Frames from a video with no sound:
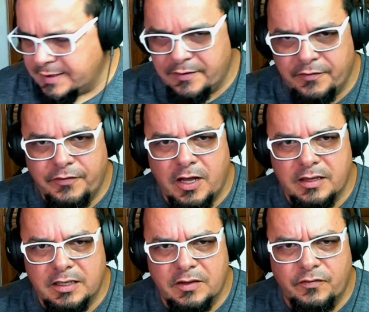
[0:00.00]
I've fought
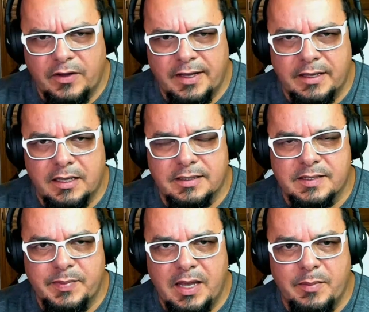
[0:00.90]
the good fight on the
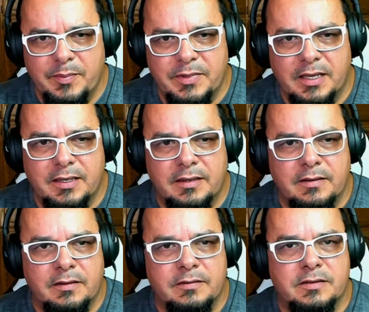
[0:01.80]
spam update.
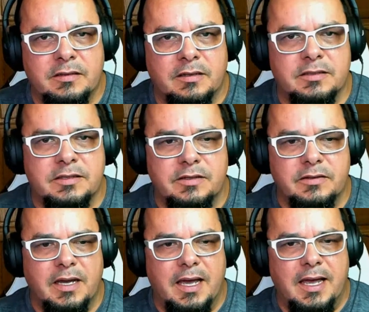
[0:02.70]
I talked to you
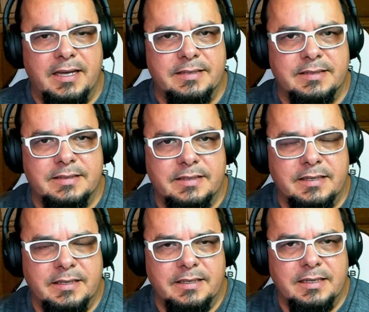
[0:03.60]
guys
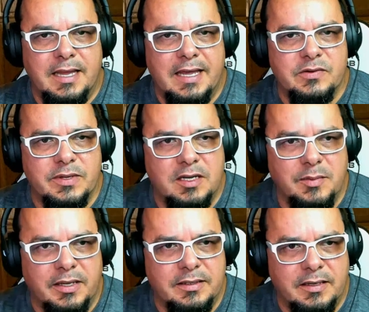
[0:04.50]
last week
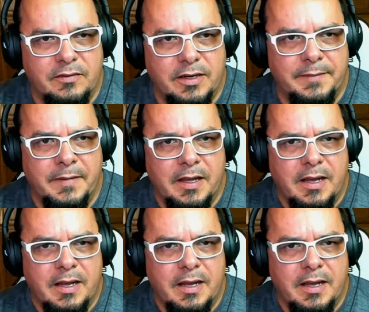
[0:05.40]
about that, right?